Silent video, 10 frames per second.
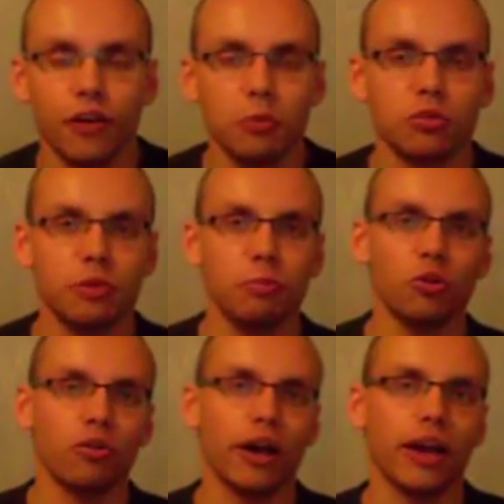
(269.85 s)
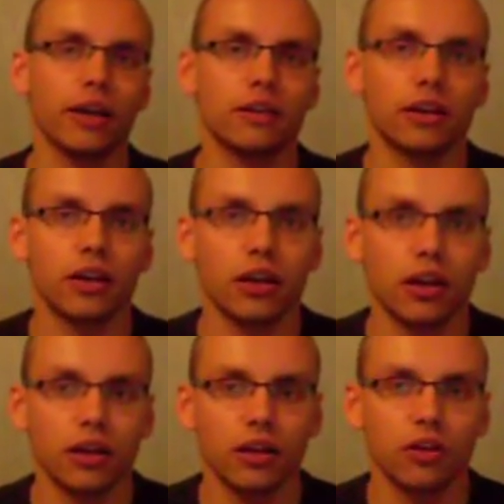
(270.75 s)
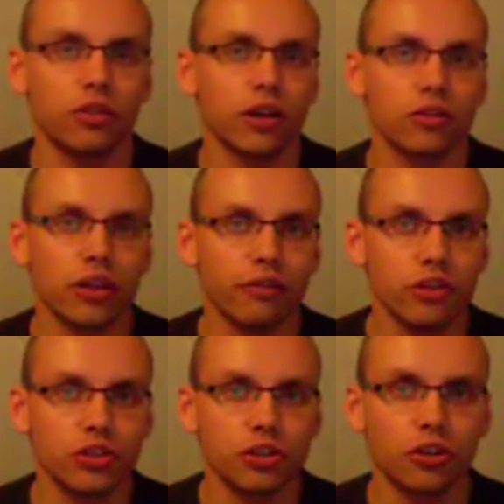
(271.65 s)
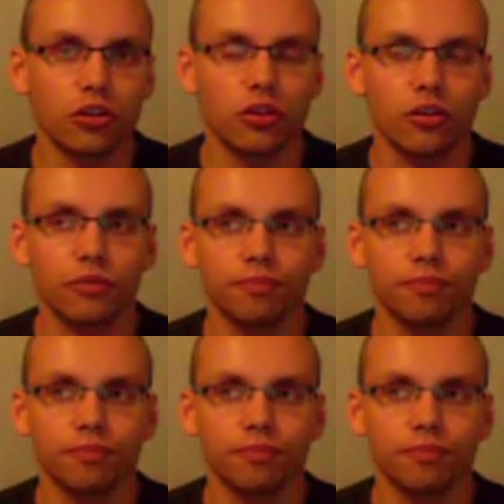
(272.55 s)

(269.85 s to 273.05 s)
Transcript: famous people like Leonardo da Vinci or